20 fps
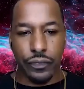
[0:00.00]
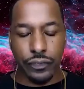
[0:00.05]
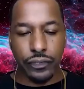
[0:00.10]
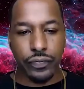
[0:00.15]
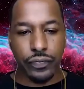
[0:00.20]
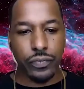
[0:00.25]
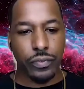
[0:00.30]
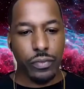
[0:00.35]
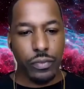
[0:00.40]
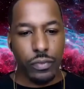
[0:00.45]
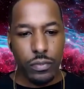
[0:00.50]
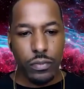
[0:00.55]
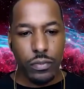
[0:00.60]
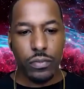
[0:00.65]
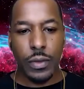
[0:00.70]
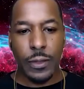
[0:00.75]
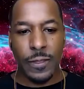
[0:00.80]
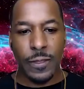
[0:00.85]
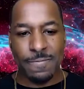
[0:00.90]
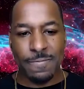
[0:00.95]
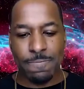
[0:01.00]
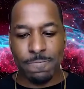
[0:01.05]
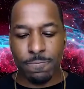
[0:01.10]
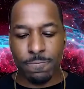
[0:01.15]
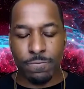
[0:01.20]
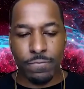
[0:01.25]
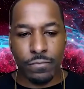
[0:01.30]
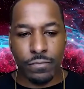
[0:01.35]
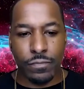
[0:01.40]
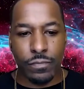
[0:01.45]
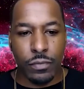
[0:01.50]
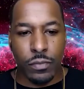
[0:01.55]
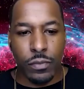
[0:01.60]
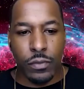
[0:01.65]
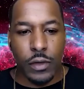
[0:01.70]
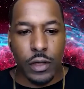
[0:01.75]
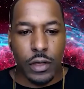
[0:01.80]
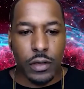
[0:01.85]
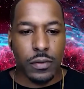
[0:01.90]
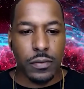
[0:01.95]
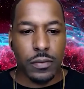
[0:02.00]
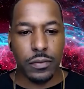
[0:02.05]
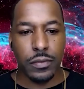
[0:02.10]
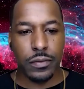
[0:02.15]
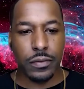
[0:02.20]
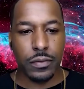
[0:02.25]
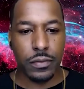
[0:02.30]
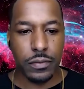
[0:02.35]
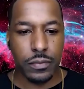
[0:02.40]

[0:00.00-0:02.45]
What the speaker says: That's what a lot of these big names that you see are